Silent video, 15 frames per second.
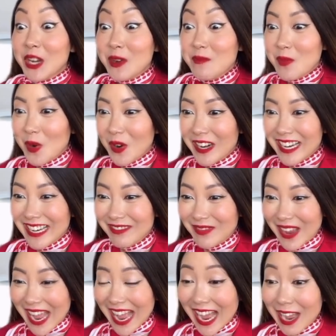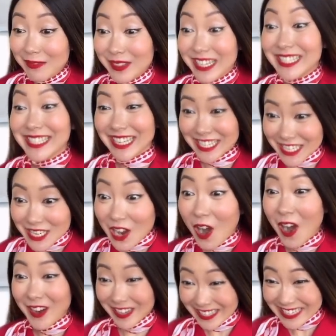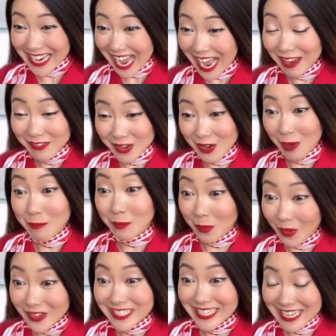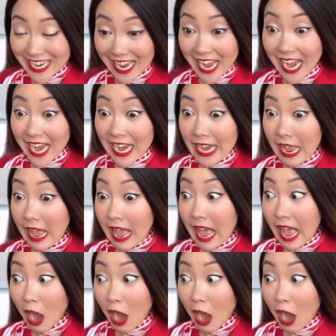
Good morning, ma'am. It's such an honor to have you on board today.